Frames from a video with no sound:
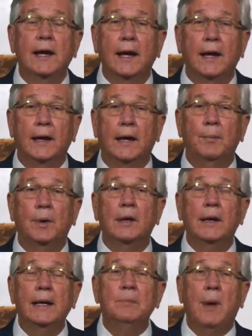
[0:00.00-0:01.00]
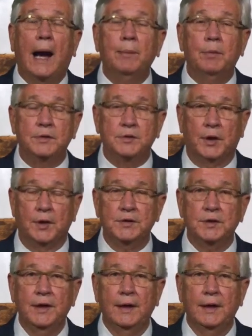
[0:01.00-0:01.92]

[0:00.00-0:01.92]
area, McLean Bible Church.